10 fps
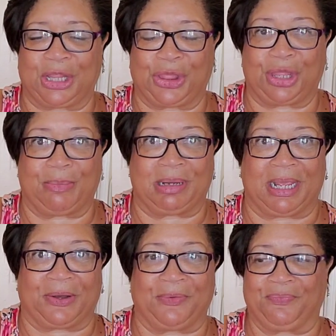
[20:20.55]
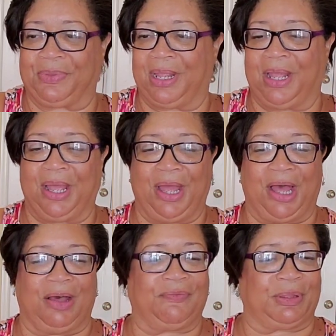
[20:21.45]
thumbnail
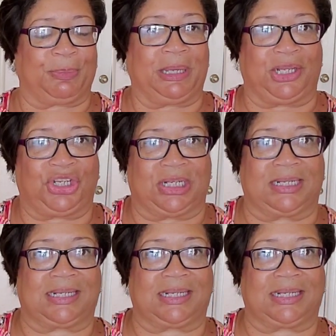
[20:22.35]
of the peaches.